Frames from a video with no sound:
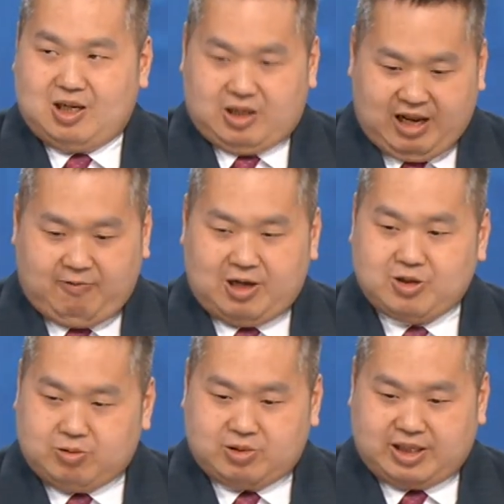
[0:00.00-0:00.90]
They want
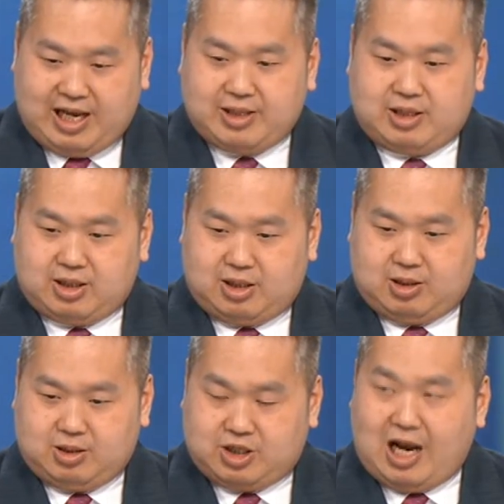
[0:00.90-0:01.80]
to get the
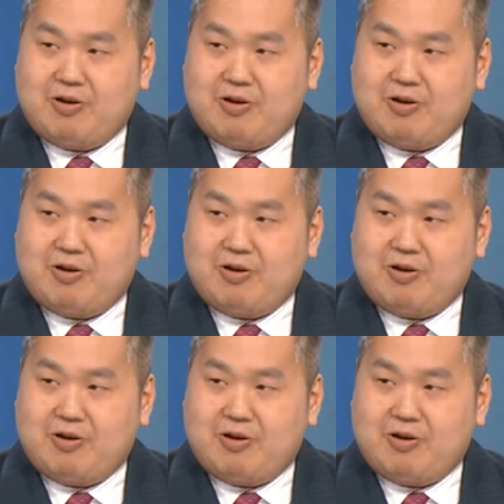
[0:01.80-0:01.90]
Tsai